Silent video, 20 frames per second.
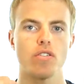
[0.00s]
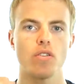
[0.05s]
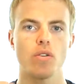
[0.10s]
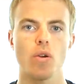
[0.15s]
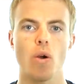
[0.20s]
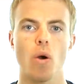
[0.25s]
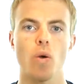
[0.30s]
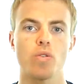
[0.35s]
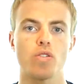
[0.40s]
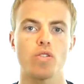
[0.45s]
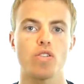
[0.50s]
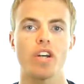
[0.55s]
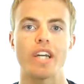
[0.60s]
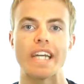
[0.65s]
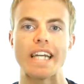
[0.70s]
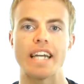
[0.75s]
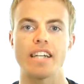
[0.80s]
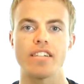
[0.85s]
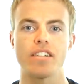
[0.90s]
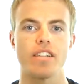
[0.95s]
goes
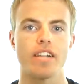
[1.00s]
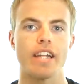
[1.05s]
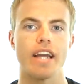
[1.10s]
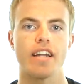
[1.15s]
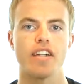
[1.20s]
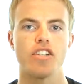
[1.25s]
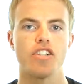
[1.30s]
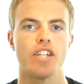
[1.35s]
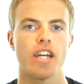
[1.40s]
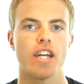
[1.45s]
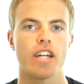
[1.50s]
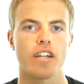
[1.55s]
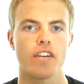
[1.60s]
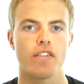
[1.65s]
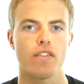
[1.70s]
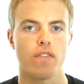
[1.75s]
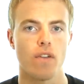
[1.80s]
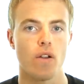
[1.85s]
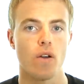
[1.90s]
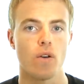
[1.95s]
against the energetic
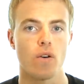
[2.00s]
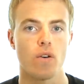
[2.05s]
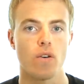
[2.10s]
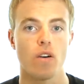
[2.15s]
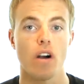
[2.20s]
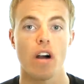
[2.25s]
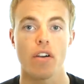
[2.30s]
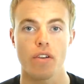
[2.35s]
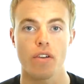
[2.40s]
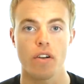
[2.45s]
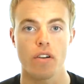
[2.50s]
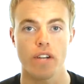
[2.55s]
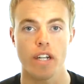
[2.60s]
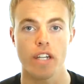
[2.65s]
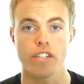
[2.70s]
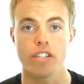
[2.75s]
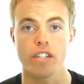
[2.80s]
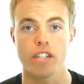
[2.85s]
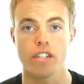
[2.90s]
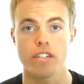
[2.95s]
flow of
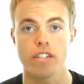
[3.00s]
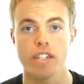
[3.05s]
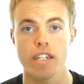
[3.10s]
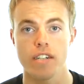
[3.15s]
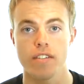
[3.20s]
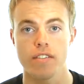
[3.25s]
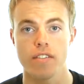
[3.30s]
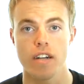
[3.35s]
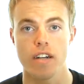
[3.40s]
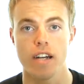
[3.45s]
creation itself.